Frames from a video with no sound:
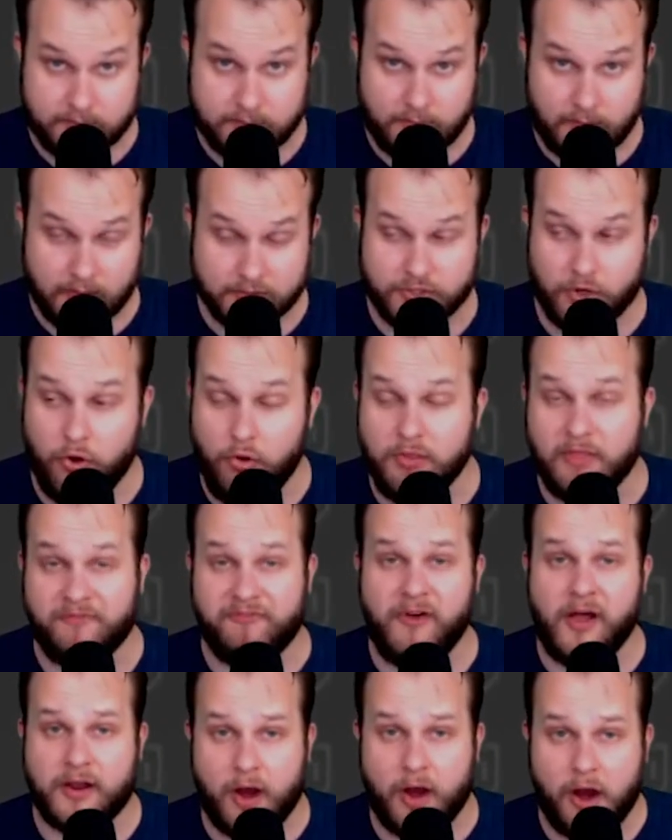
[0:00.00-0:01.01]
So who the
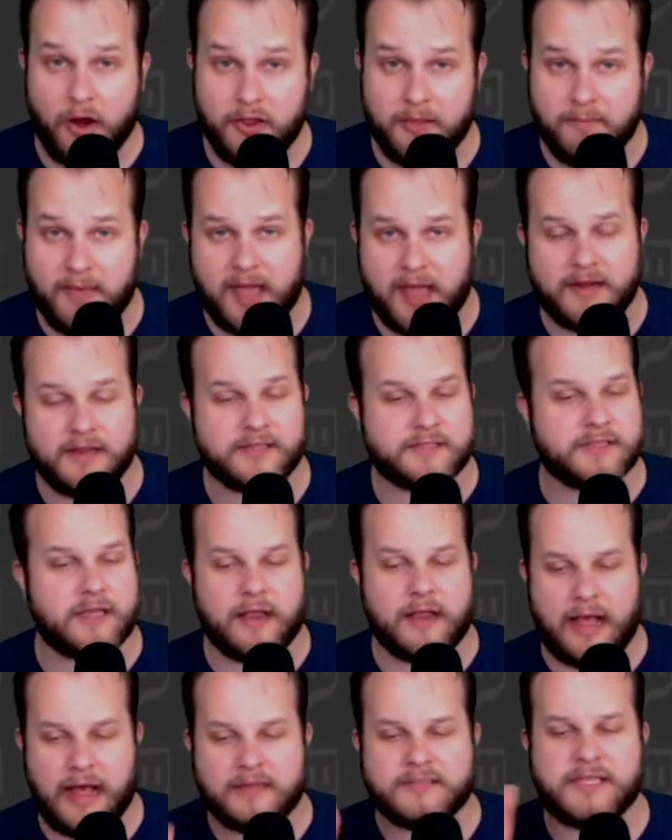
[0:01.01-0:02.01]
fuck are you, man? He's
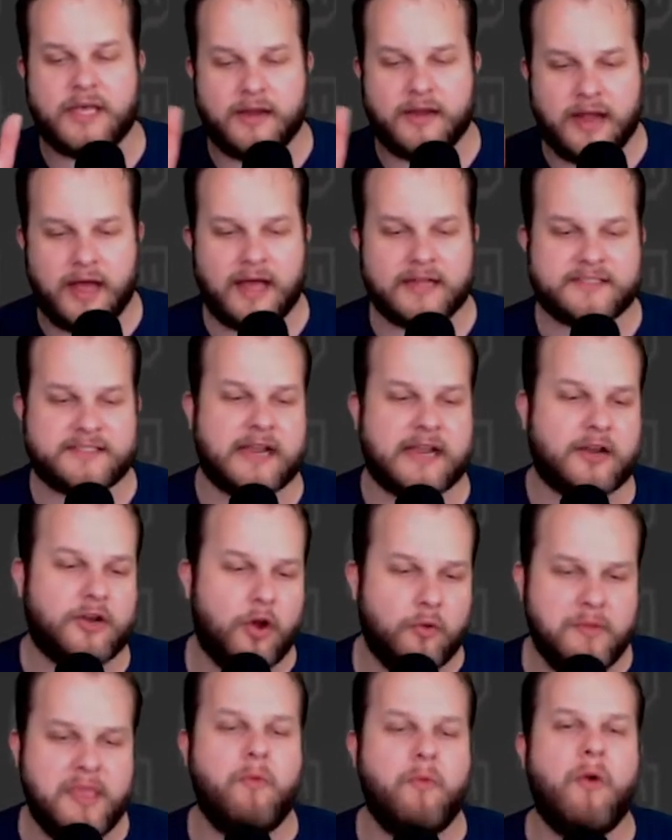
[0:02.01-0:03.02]
like, I'll tell you in a hot second.
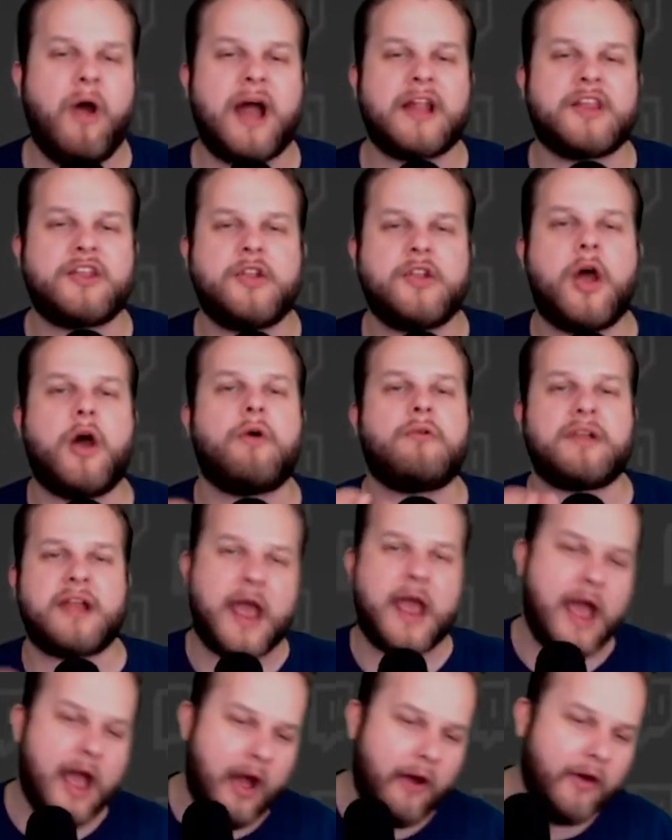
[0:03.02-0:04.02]
No, we want to know
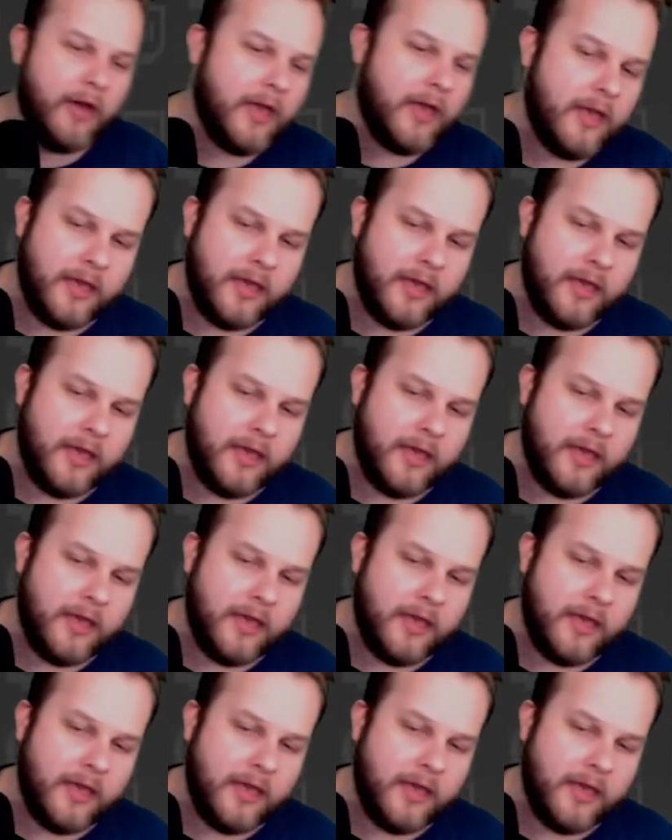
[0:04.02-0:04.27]
now.